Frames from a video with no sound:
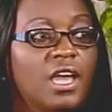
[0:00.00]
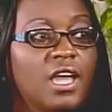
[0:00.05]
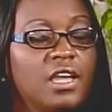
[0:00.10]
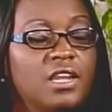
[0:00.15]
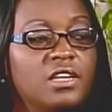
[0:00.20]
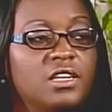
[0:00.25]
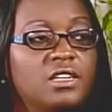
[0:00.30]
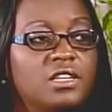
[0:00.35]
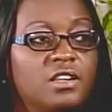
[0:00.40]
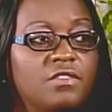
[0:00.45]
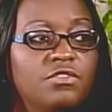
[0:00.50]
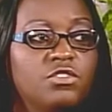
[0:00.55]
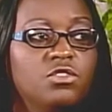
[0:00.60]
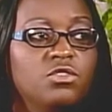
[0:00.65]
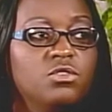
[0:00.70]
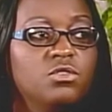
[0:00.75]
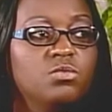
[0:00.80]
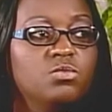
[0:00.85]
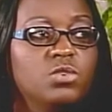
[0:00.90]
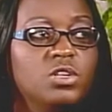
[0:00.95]
And
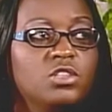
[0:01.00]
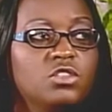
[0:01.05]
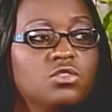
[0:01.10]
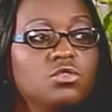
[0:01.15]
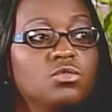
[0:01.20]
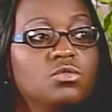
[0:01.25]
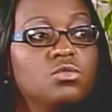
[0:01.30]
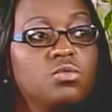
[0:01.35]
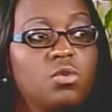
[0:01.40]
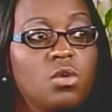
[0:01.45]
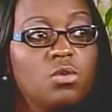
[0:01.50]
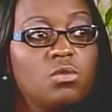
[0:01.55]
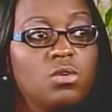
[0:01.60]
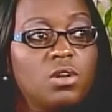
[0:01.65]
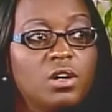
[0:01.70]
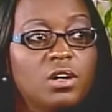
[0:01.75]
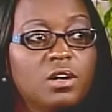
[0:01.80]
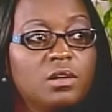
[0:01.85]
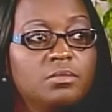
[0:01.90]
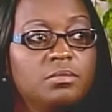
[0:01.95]
when you grow
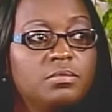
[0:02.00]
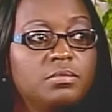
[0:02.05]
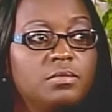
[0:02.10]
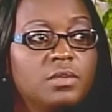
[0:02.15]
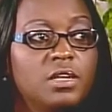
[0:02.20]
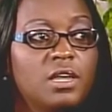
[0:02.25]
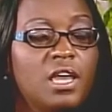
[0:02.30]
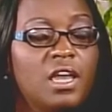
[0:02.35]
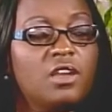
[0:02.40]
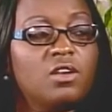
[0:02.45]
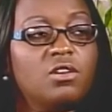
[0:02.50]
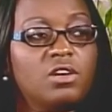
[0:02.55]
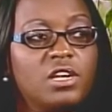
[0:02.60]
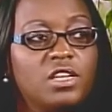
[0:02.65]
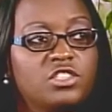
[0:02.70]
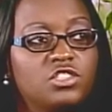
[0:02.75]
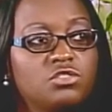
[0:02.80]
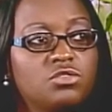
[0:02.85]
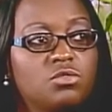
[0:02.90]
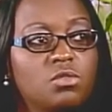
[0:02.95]
up, or
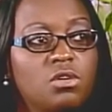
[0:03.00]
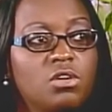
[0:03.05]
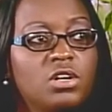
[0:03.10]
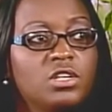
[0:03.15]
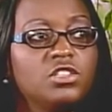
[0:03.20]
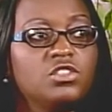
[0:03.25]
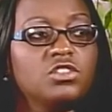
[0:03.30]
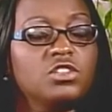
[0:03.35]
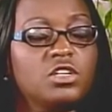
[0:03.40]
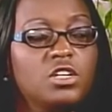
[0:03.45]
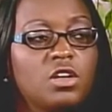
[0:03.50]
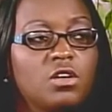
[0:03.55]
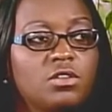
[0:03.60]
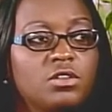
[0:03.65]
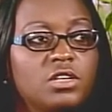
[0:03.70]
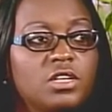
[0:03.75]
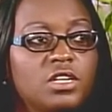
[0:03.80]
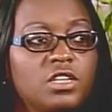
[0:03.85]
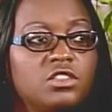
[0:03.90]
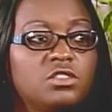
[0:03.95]
as you're growing, you're
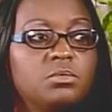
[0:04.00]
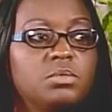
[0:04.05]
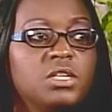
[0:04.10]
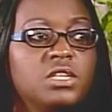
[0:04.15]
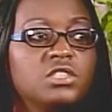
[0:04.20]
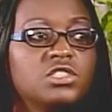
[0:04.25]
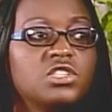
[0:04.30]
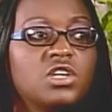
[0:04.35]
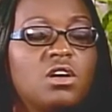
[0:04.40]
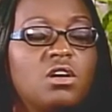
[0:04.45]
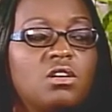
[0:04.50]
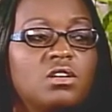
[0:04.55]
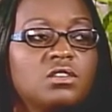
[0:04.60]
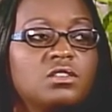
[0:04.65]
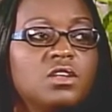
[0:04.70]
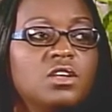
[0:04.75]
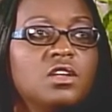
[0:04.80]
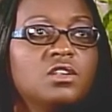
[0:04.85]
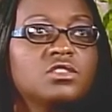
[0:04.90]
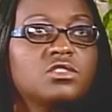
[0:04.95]
learning and you're being taught.
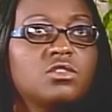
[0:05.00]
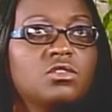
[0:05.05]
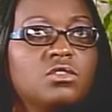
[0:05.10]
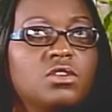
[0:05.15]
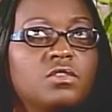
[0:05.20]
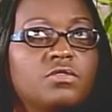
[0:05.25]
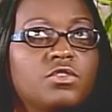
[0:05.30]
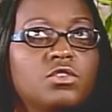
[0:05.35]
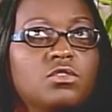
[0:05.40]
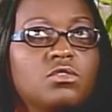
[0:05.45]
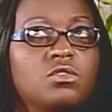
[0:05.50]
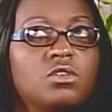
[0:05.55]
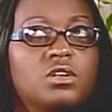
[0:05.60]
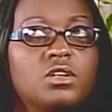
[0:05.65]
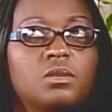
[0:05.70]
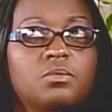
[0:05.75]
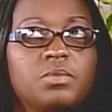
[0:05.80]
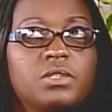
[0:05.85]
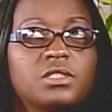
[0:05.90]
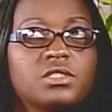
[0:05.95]
So if you're growing
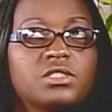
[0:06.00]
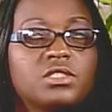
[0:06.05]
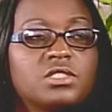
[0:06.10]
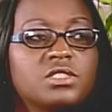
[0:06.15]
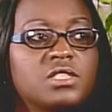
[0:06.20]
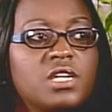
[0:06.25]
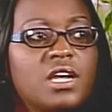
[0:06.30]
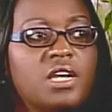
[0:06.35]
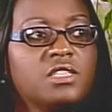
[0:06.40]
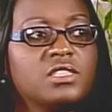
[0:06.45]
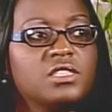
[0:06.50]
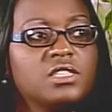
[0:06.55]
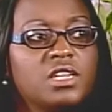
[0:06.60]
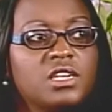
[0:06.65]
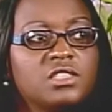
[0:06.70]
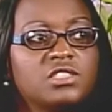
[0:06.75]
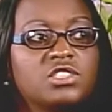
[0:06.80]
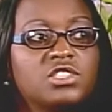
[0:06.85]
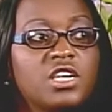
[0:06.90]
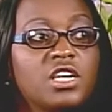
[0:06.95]
up in a society
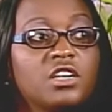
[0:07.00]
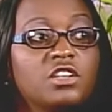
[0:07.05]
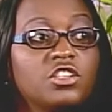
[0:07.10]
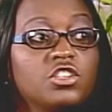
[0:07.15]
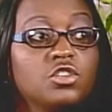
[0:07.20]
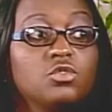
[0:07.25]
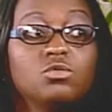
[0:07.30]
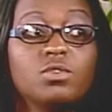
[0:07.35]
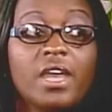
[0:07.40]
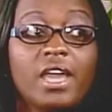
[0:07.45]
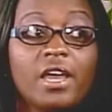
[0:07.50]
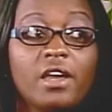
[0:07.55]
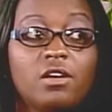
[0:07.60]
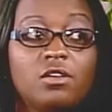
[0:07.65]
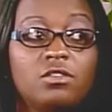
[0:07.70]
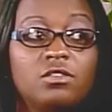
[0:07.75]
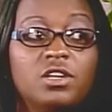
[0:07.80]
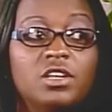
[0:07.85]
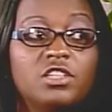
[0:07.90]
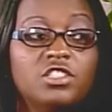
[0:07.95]
that's telling you
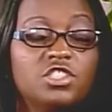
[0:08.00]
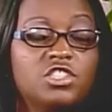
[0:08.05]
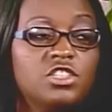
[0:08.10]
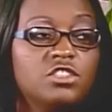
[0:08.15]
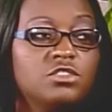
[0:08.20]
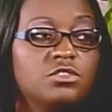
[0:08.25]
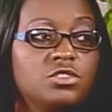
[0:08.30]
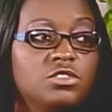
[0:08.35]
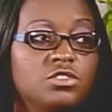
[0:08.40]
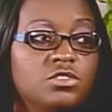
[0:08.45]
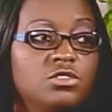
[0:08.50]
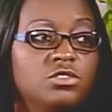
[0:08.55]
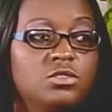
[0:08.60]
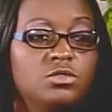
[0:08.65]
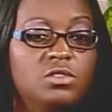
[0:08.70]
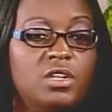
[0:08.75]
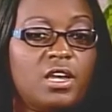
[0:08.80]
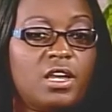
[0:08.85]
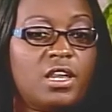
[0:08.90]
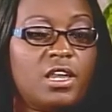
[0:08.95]
now, children, you do
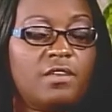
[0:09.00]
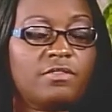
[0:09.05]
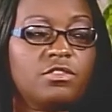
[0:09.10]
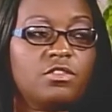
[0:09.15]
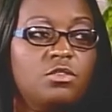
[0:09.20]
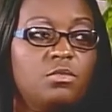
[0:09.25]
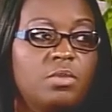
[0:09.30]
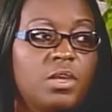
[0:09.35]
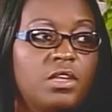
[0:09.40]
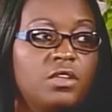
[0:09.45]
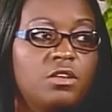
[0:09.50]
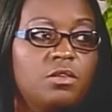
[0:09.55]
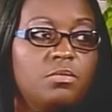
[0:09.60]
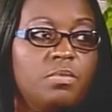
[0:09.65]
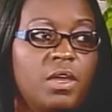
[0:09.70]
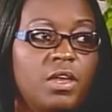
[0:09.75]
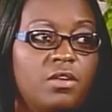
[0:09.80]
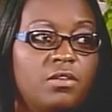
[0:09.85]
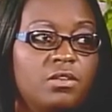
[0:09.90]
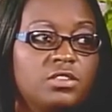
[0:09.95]
not have to obey your
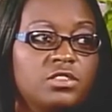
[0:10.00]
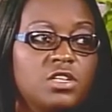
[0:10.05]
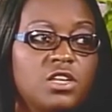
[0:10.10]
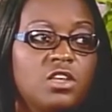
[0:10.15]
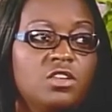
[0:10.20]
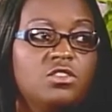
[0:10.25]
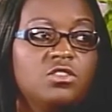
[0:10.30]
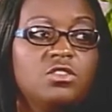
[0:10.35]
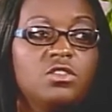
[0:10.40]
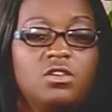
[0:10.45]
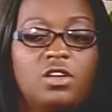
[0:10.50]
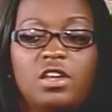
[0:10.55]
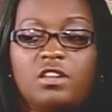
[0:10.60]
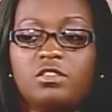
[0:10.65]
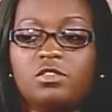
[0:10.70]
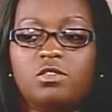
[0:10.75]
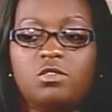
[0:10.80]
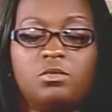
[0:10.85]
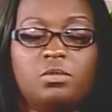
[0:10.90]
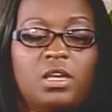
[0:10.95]
parents. You don't have
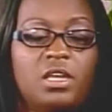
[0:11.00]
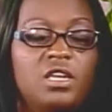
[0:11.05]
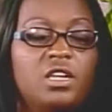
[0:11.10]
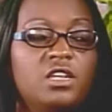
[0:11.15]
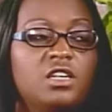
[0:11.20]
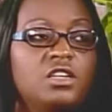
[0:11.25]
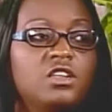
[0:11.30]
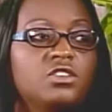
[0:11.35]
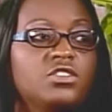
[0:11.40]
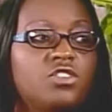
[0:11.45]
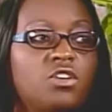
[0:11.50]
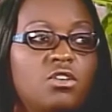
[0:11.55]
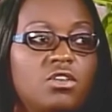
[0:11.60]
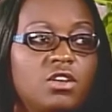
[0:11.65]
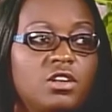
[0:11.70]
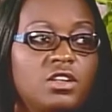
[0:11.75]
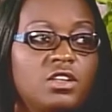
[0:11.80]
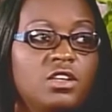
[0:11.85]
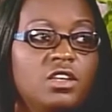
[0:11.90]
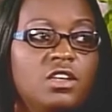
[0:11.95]
to obey any
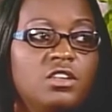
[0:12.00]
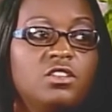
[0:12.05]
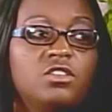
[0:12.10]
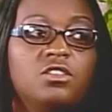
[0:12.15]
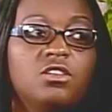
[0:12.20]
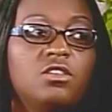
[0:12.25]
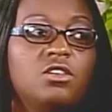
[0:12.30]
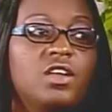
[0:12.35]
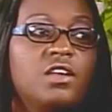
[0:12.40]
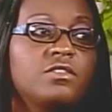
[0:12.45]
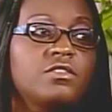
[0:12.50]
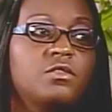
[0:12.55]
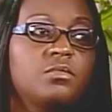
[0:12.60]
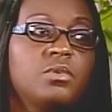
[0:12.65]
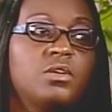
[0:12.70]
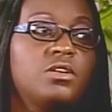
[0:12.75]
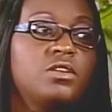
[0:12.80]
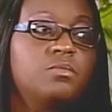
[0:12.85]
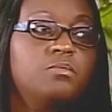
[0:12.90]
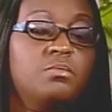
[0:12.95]
authority. You don't have to
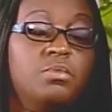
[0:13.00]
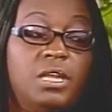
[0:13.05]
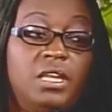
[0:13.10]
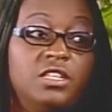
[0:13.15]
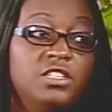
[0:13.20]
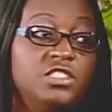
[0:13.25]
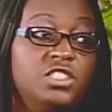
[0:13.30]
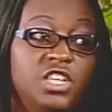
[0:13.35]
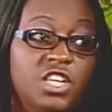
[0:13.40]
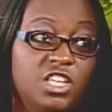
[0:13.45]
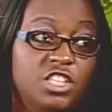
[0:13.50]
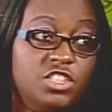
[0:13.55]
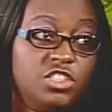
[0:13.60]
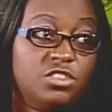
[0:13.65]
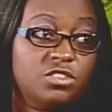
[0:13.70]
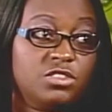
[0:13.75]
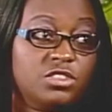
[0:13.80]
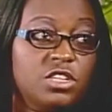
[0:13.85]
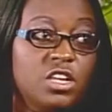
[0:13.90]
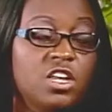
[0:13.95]
obey your
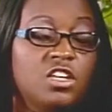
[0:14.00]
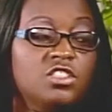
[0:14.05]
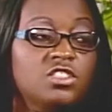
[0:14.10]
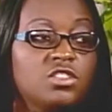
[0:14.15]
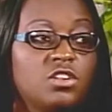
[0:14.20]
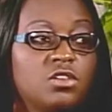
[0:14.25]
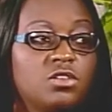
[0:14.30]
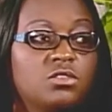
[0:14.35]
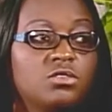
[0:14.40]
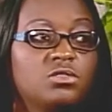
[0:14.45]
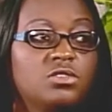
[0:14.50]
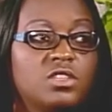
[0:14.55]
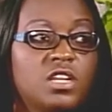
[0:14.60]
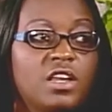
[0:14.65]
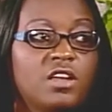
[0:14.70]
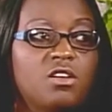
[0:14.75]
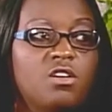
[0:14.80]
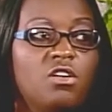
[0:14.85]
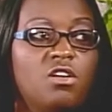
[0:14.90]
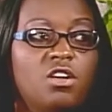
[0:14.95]
teachers. So
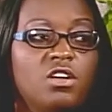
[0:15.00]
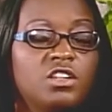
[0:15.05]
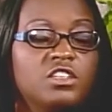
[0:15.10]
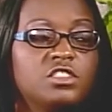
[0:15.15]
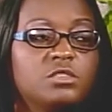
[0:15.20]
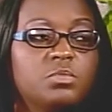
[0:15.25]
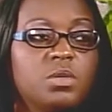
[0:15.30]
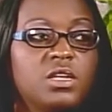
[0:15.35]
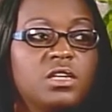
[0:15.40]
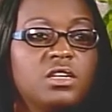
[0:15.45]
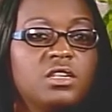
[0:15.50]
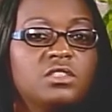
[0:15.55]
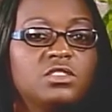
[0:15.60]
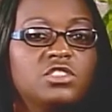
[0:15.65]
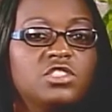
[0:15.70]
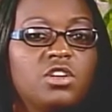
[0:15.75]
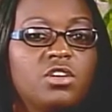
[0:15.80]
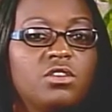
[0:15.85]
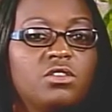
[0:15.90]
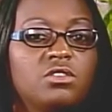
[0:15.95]
their heart is being
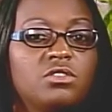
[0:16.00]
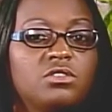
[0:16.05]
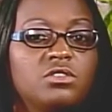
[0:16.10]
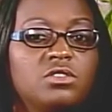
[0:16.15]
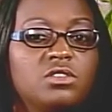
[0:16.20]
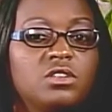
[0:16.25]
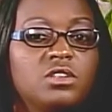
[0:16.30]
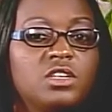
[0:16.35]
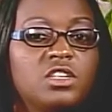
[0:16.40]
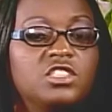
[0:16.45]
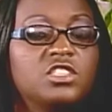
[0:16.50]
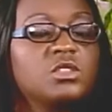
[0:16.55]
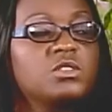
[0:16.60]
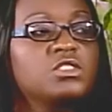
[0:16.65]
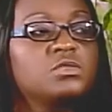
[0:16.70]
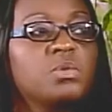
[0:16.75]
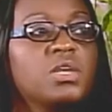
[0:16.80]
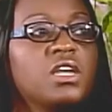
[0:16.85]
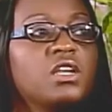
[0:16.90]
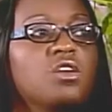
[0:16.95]

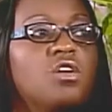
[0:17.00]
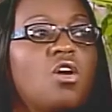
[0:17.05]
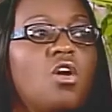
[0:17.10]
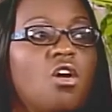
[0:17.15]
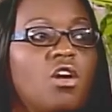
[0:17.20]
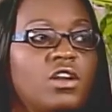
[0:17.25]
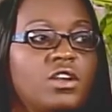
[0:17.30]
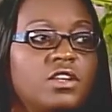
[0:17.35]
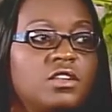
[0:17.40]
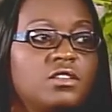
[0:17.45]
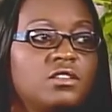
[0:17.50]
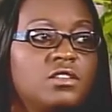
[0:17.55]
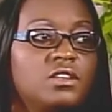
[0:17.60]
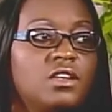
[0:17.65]
is being hardened.